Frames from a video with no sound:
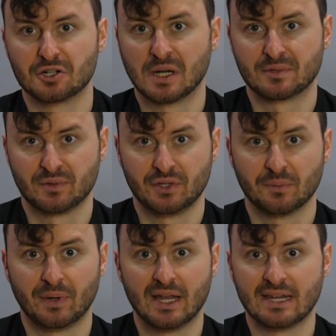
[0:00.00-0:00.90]
trips with your
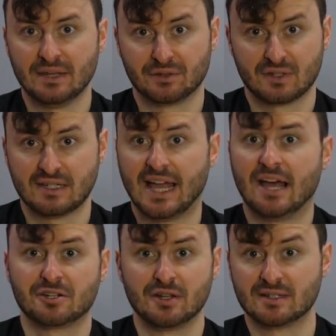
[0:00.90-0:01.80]
bike either
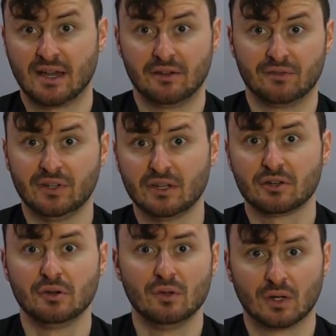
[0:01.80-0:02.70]
stashed inside your
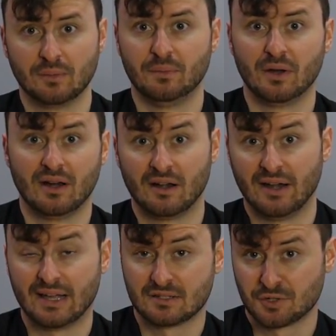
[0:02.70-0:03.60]
vehicle or put on an
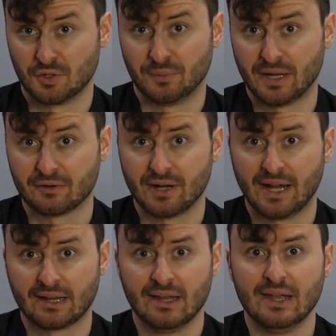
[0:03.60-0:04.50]
external bike
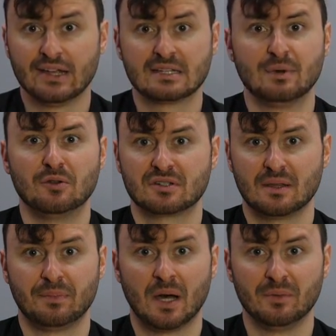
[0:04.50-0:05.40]
rack, exposed to
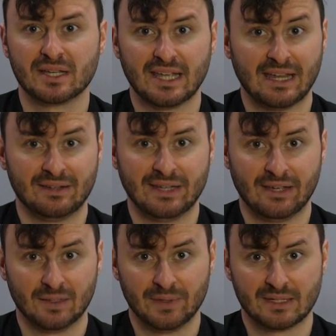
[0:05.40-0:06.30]
the public and the
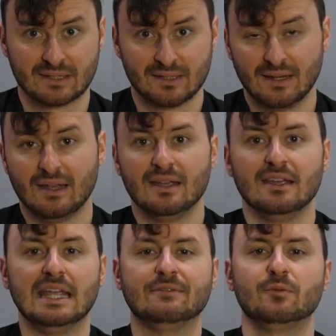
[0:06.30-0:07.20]
elements.
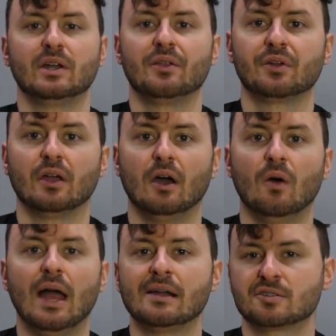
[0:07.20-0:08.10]
Even when on the
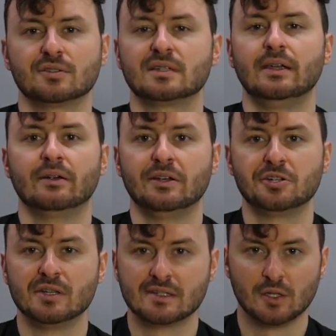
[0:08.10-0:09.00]
go, extra security
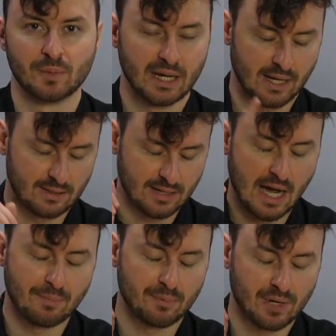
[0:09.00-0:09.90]
should still be a
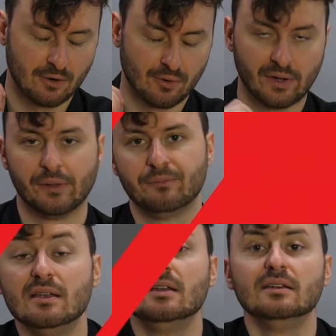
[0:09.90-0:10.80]
top priority.
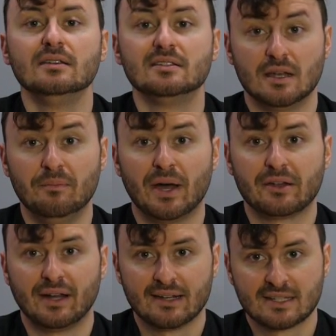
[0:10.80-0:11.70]
Some
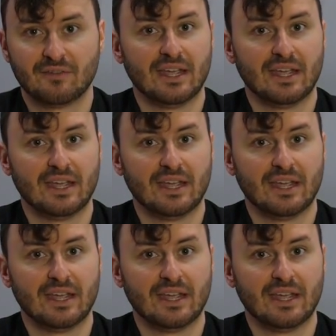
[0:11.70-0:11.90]
bike racks have